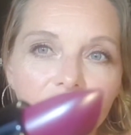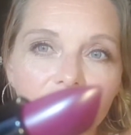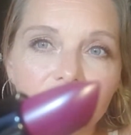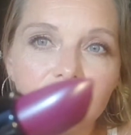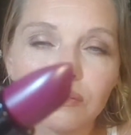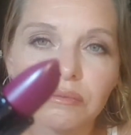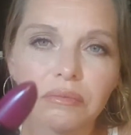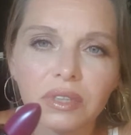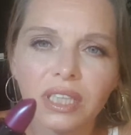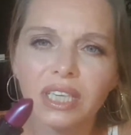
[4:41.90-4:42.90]
That is,
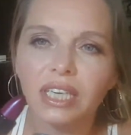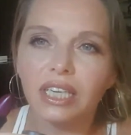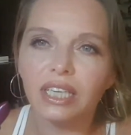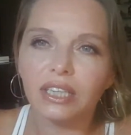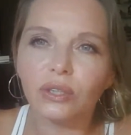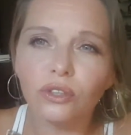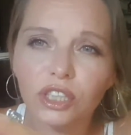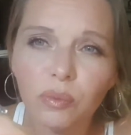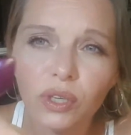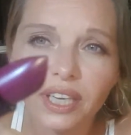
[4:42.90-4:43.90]
it
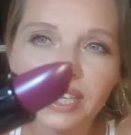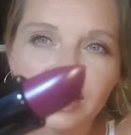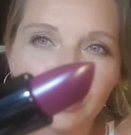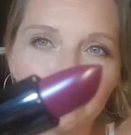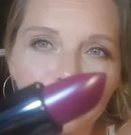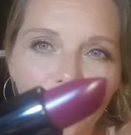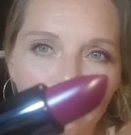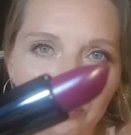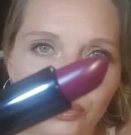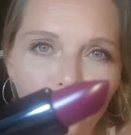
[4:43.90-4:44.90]
looks more like a, a
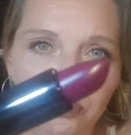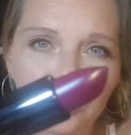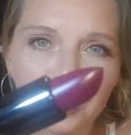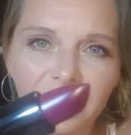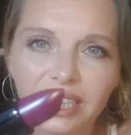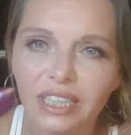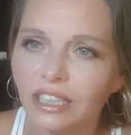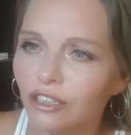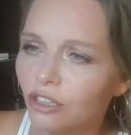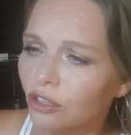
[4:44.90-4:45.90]
purple
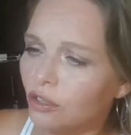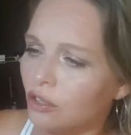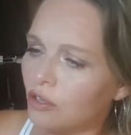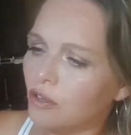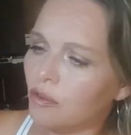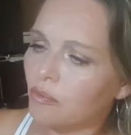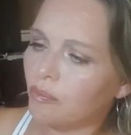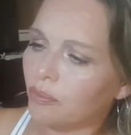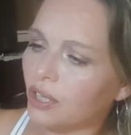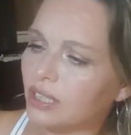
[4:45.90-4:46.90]
here,
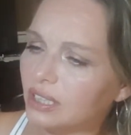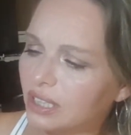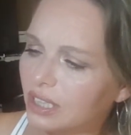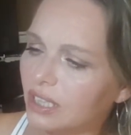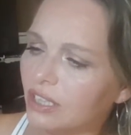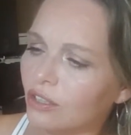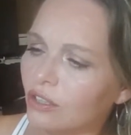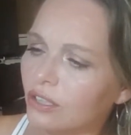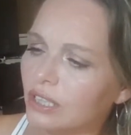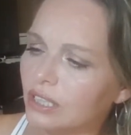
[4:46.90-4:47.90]
but
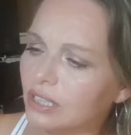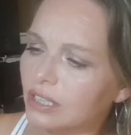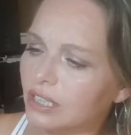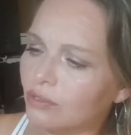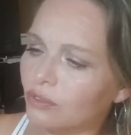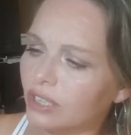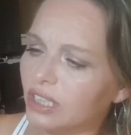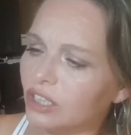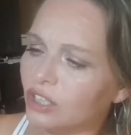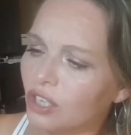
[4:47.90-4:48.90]
here it's, it's a
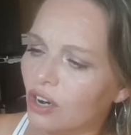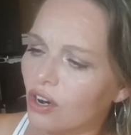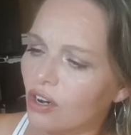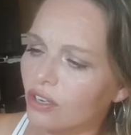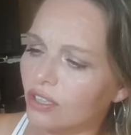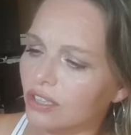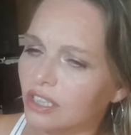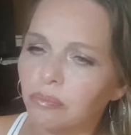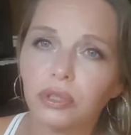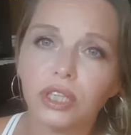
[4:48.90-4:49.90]
really dark, it's
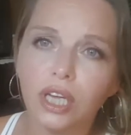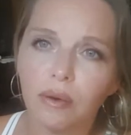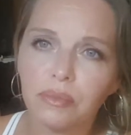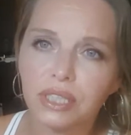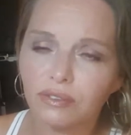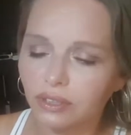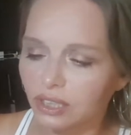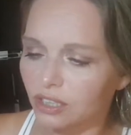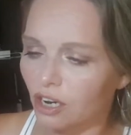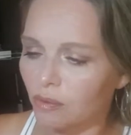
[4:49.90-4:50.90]
a plum. It's a really
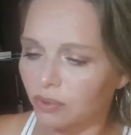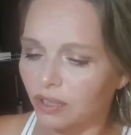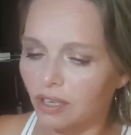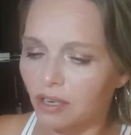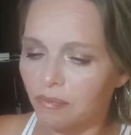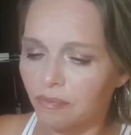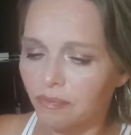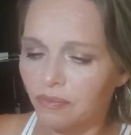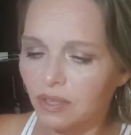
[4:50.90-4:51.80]
dark plum.